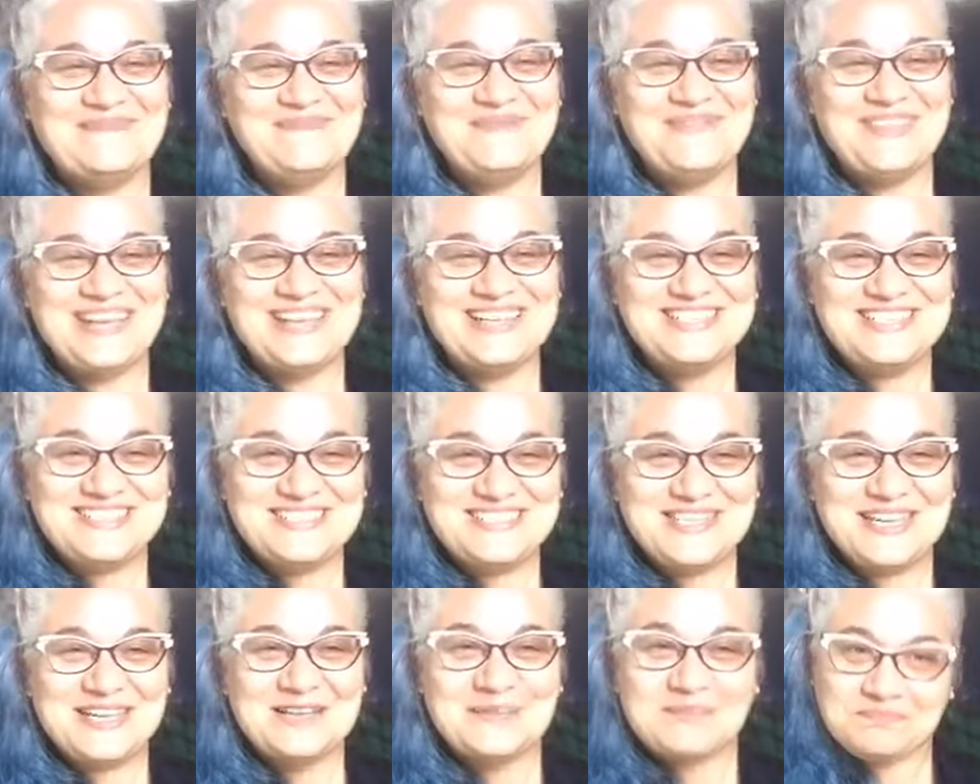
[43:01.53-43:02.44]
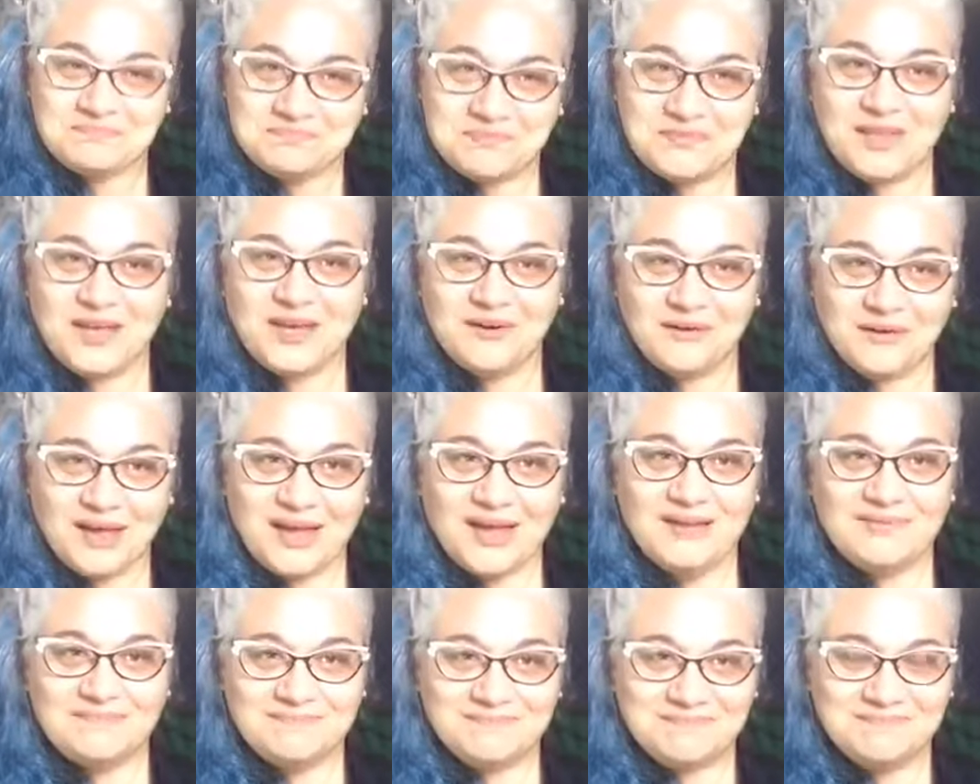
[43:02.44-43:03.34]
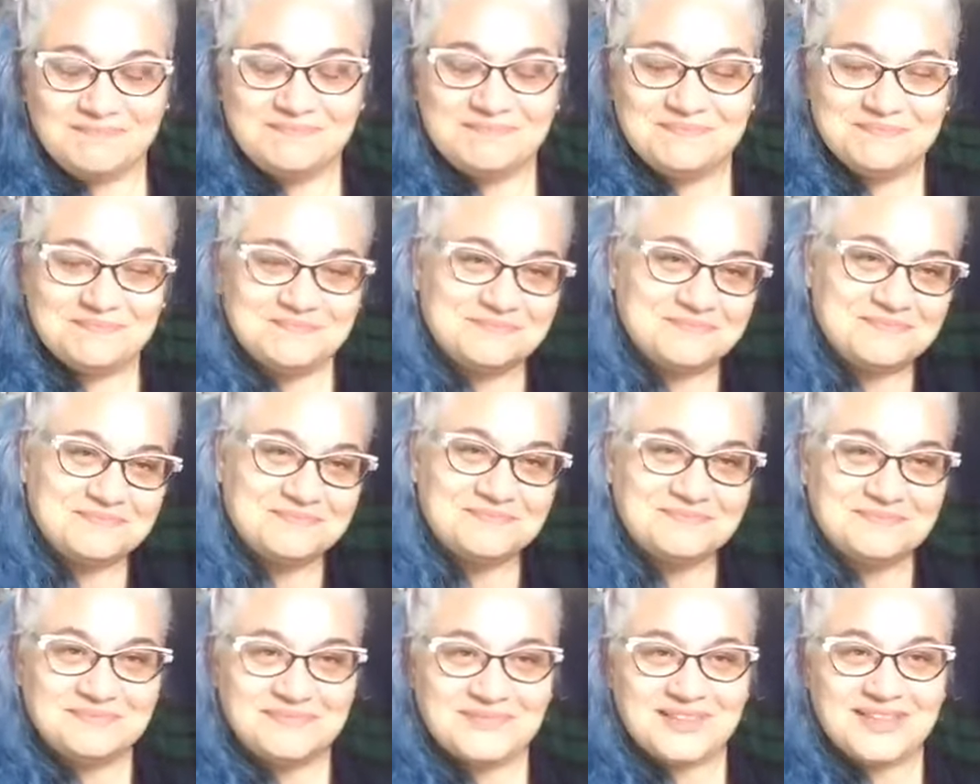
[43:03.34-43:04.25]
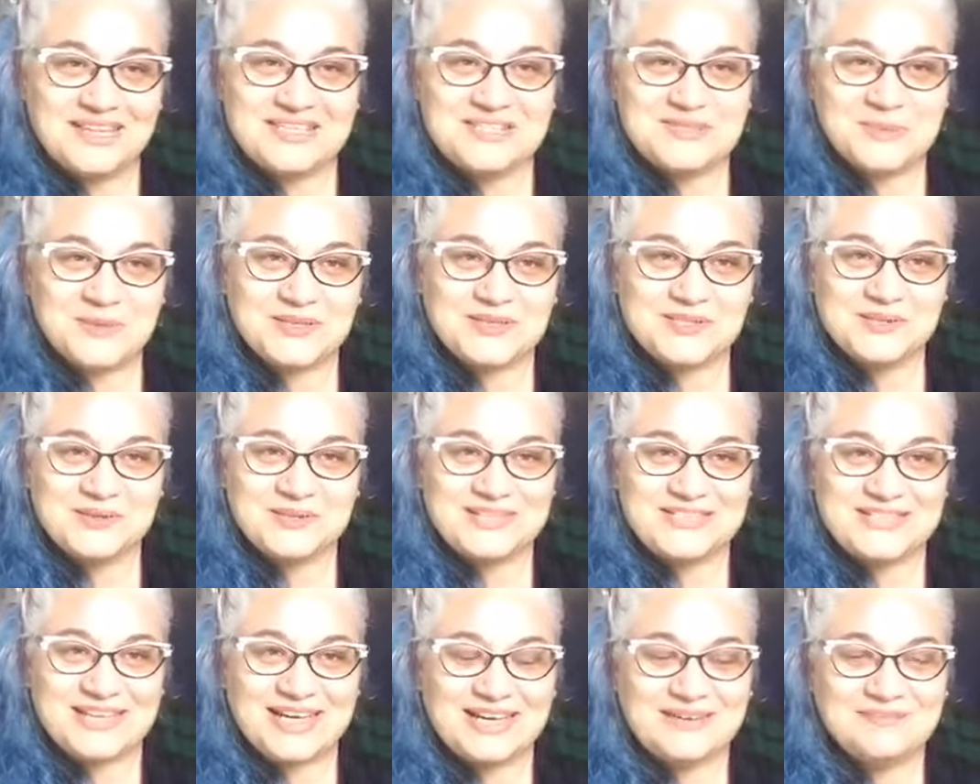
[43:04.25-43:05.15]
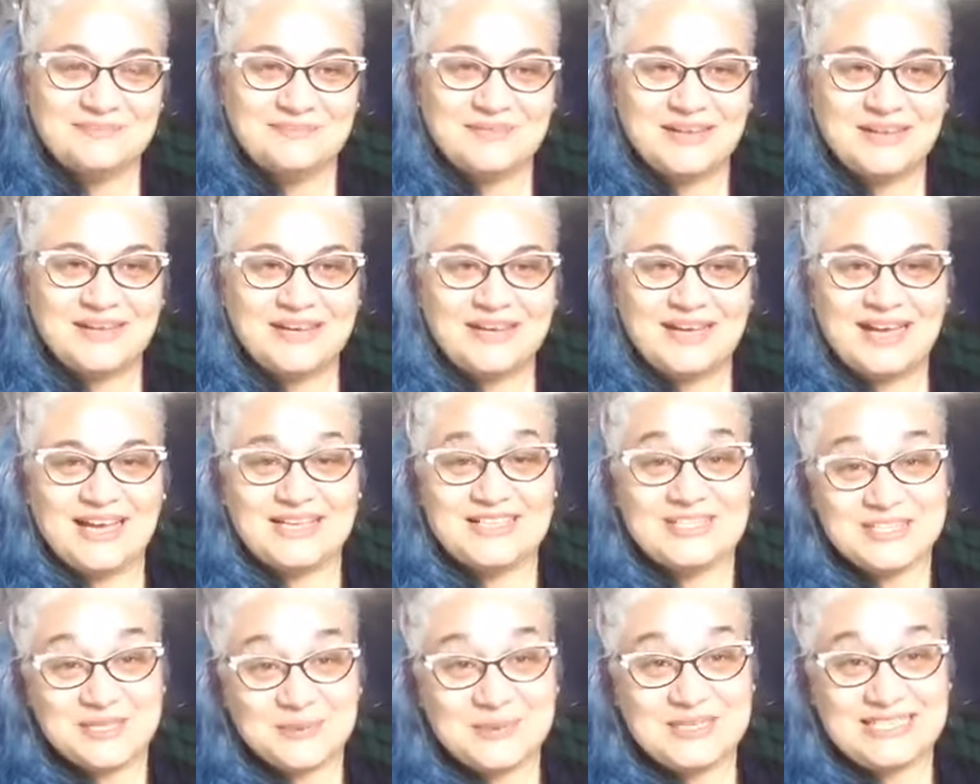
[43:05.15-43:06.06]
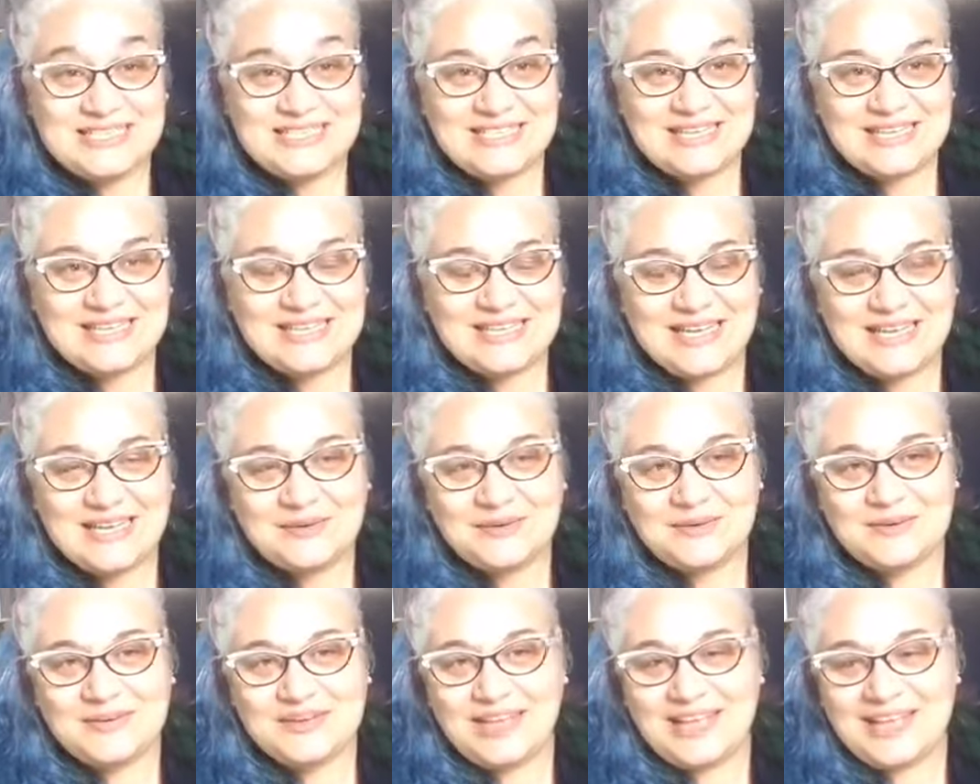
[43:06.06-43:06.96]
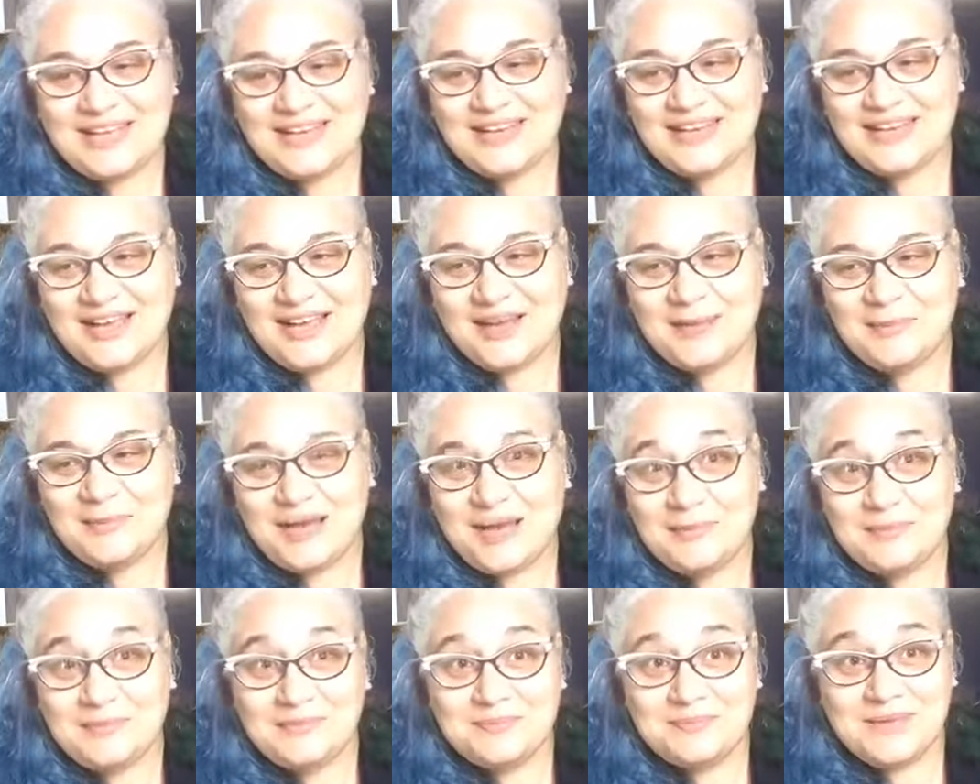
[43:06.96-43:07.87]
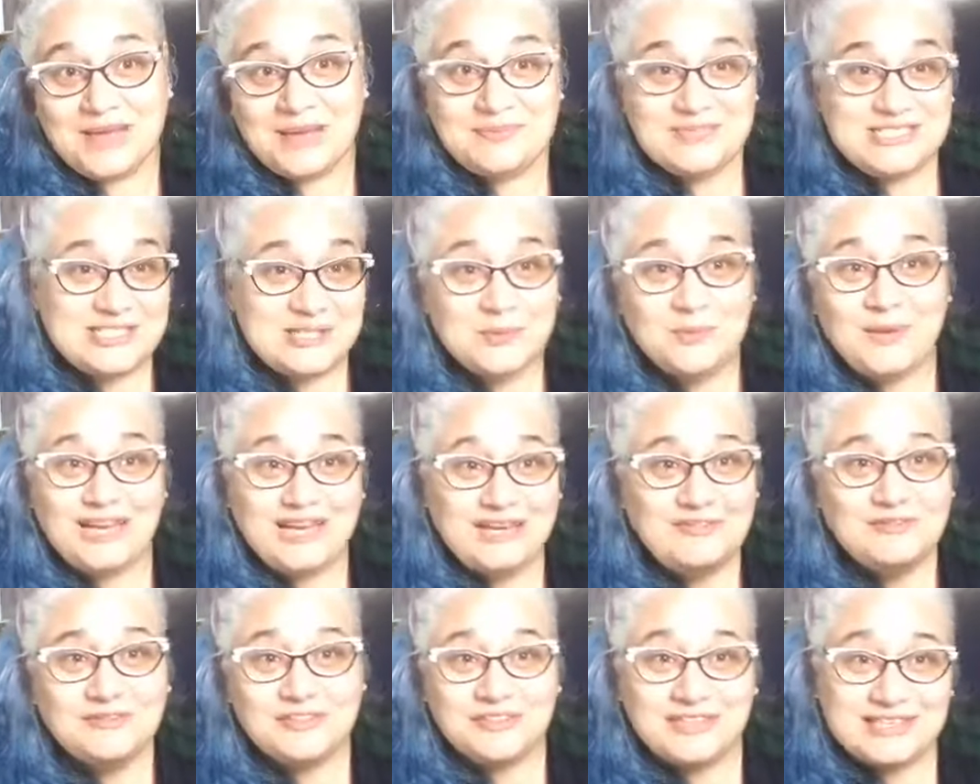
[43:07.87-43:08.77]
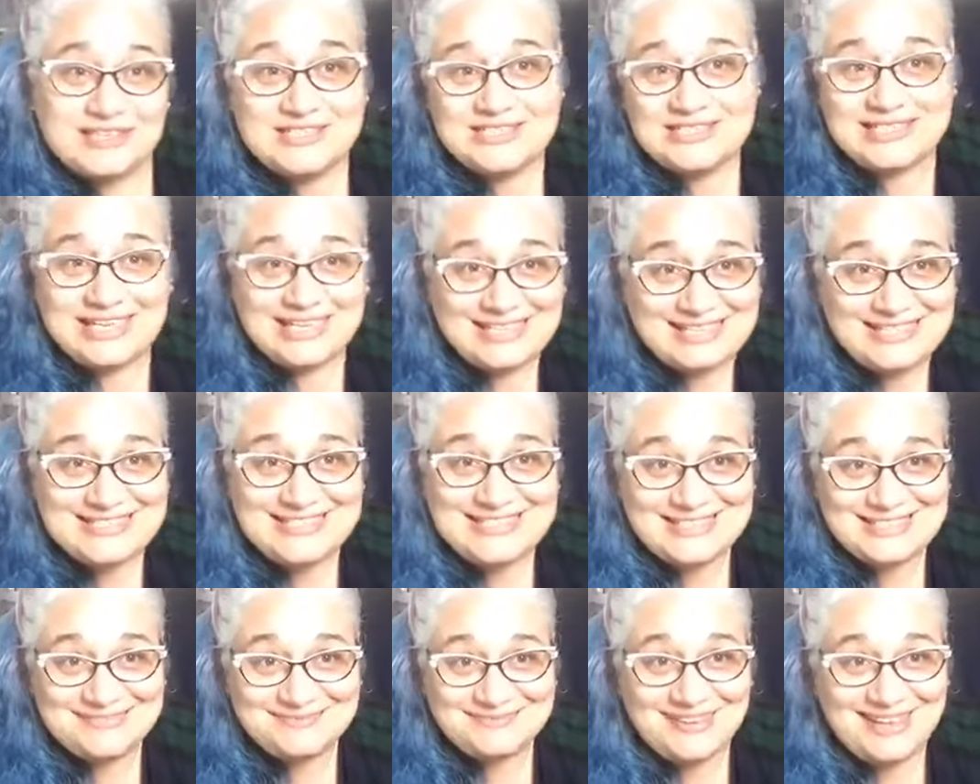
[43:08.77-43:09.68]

And she's like, okay, let's work towards that. And so we did. And I'm still waiting for things to get easy.